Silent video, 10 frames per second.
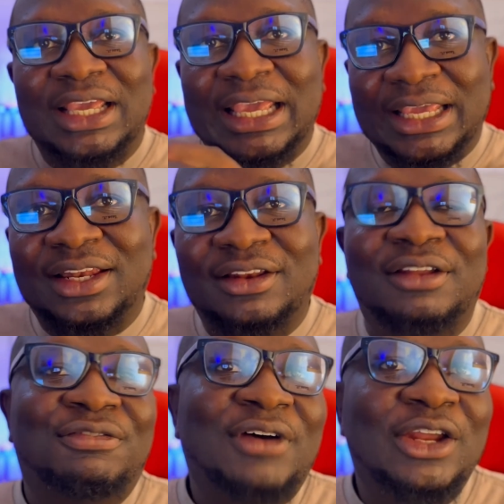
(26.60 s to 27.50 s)
in
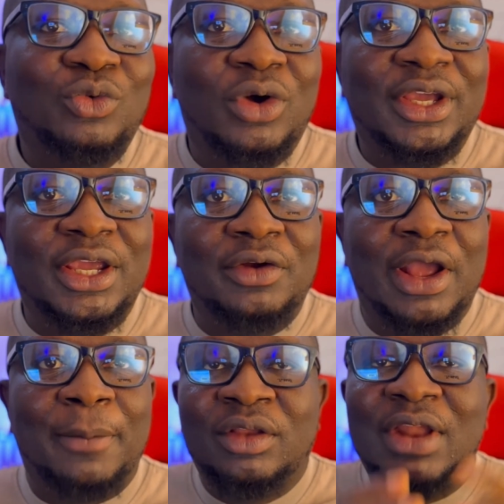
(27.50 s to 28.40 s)
the find work
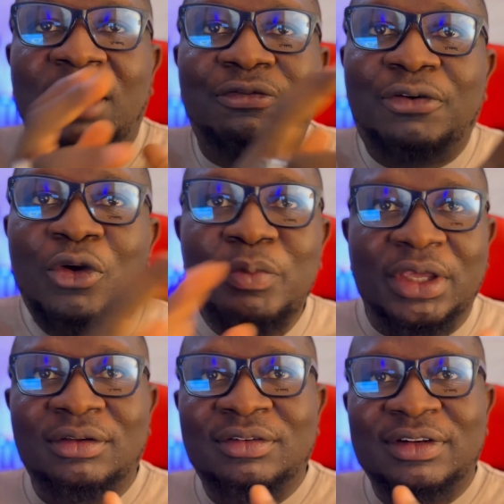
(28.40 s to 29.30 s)
area. Now follow
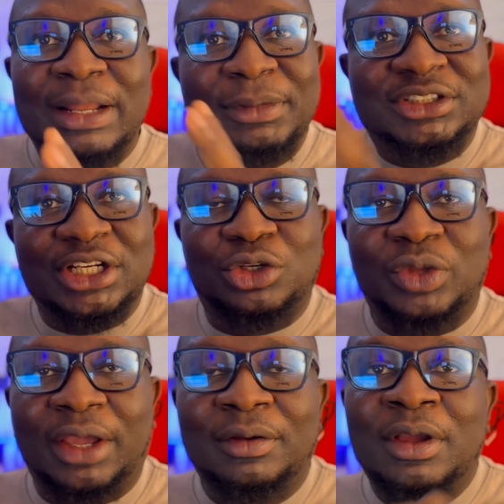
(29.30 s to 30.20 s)
me, let me take you
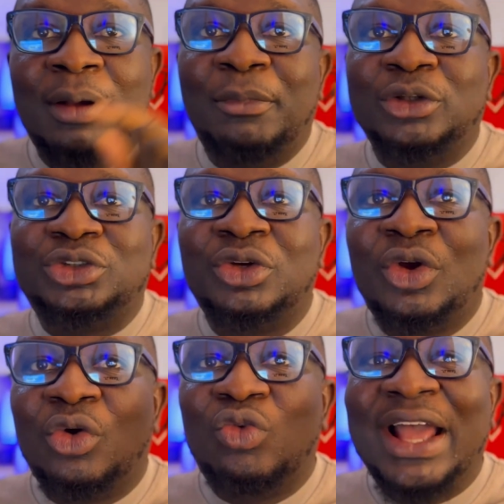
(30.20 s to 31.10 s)
there. But
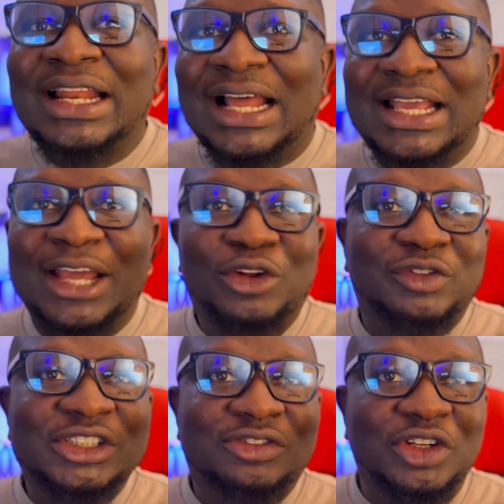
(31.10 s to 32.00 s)
right at the end of
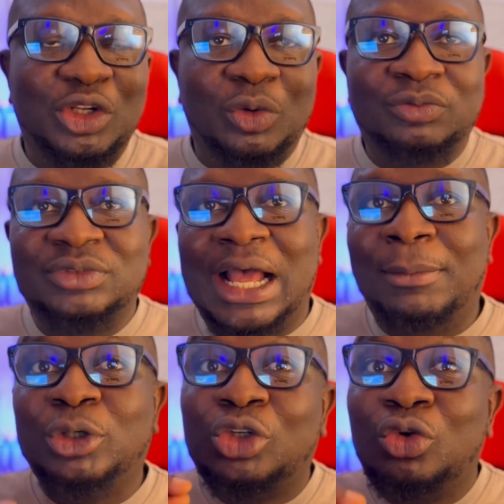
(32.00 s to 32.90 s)
this video, I'm
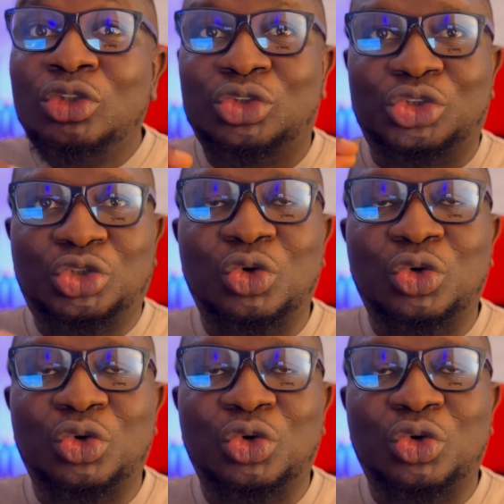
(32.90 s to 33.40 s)
also going to show